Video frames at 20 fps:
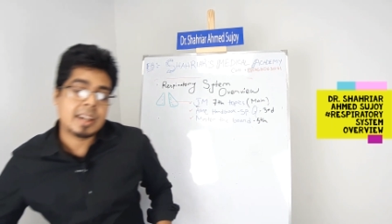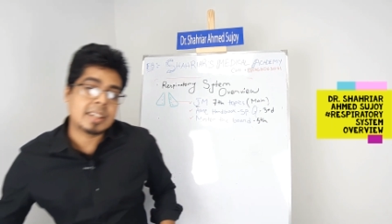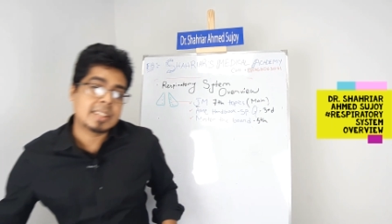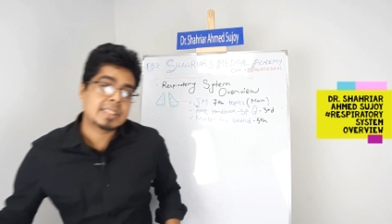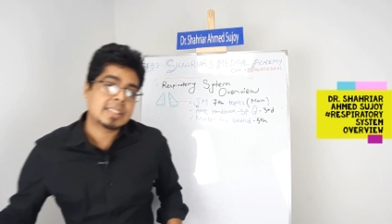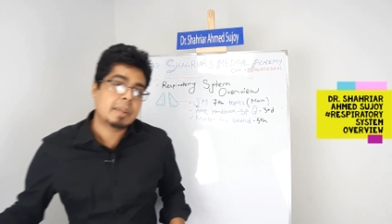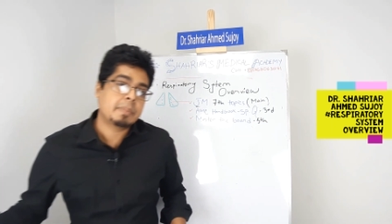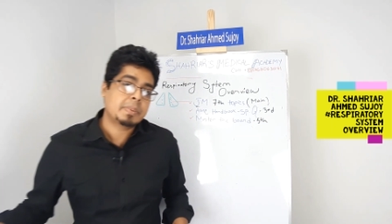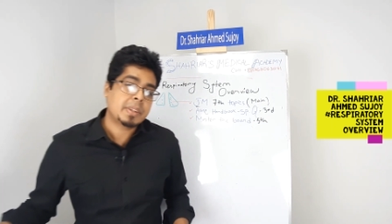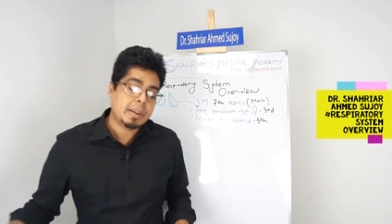
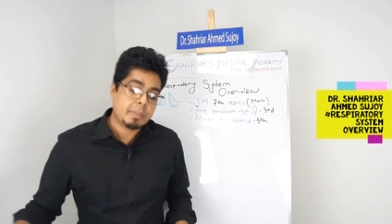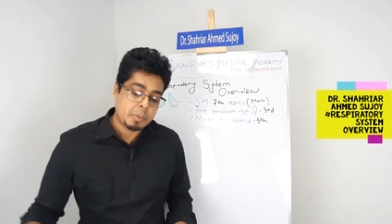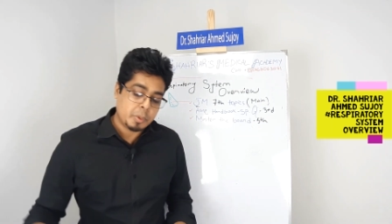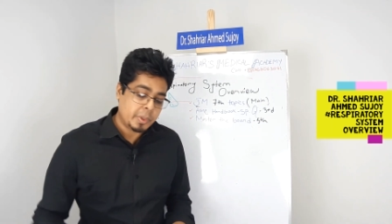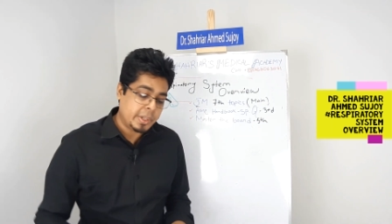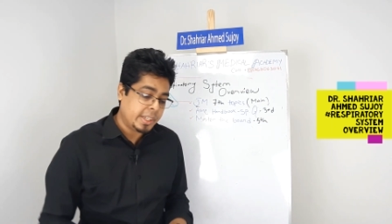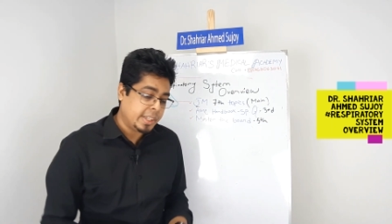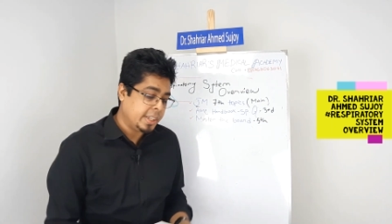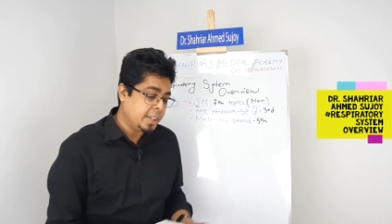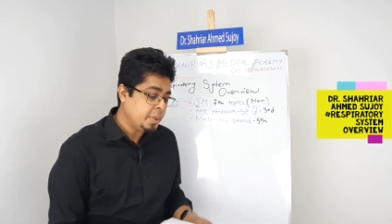sometime
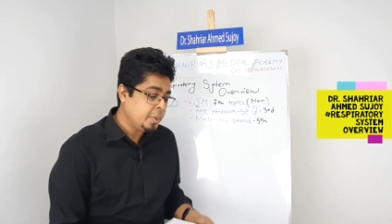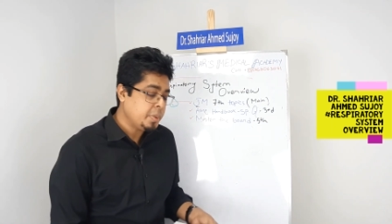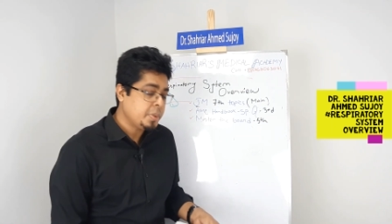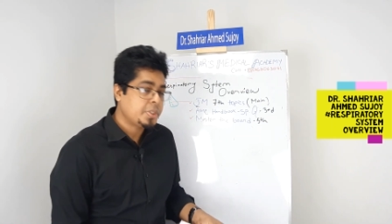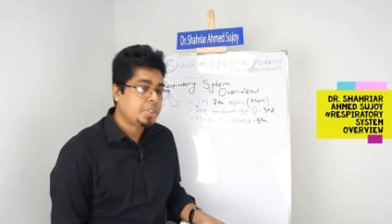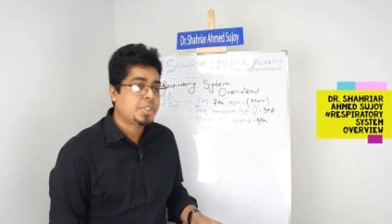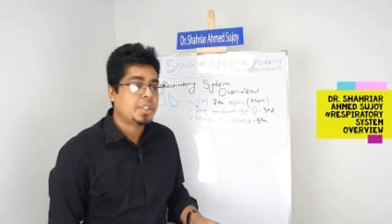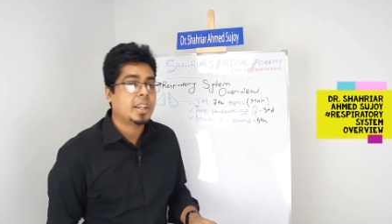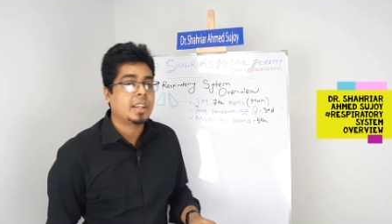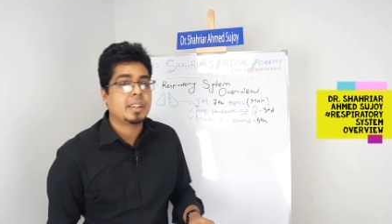we
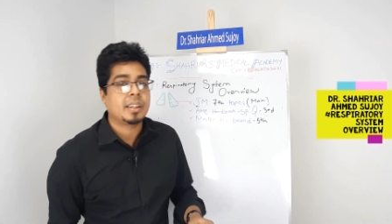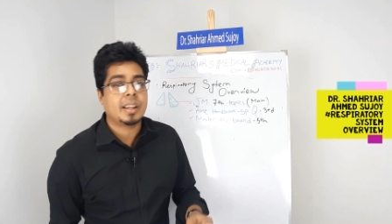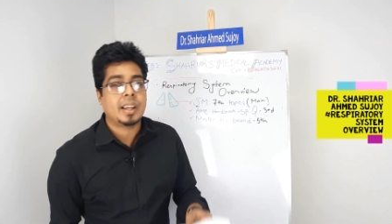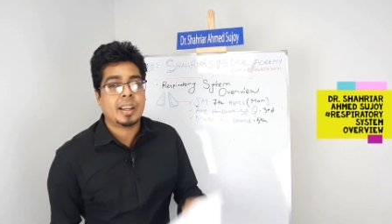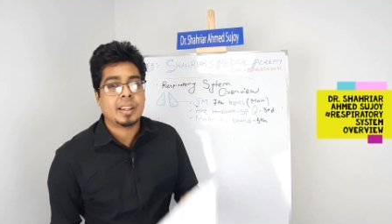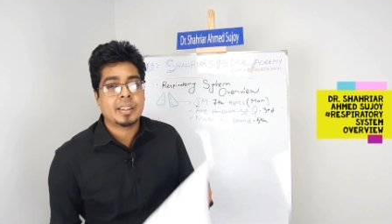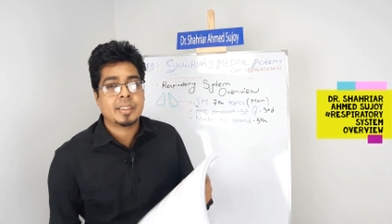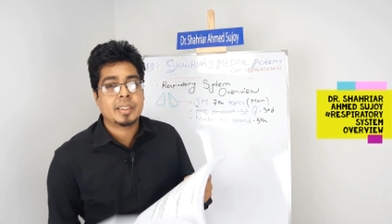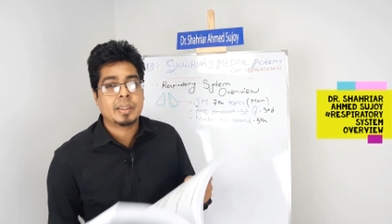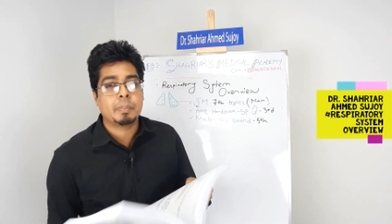use
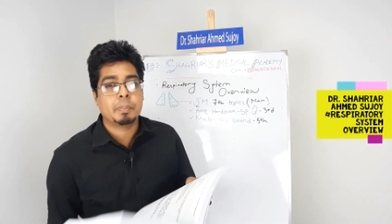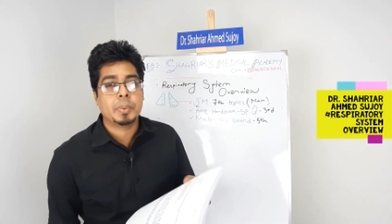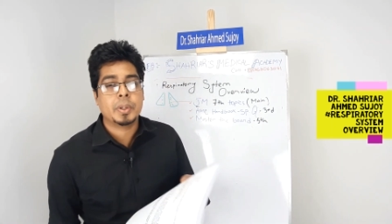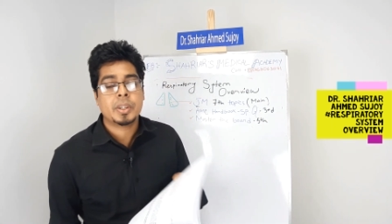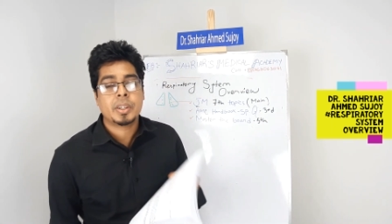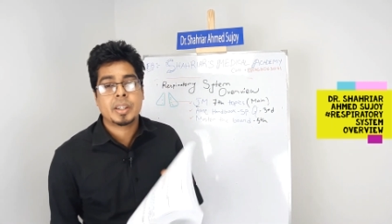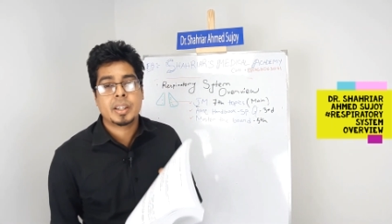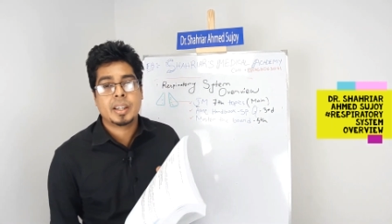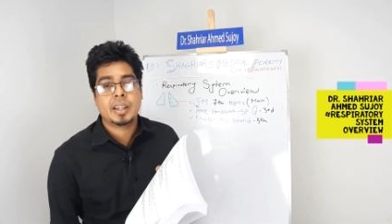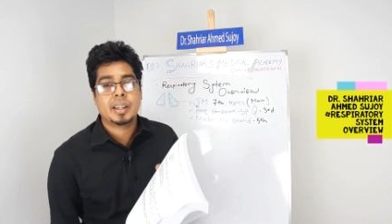another
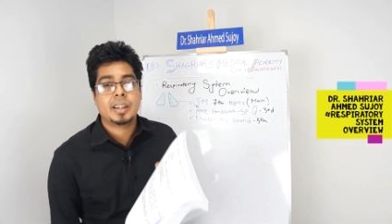book,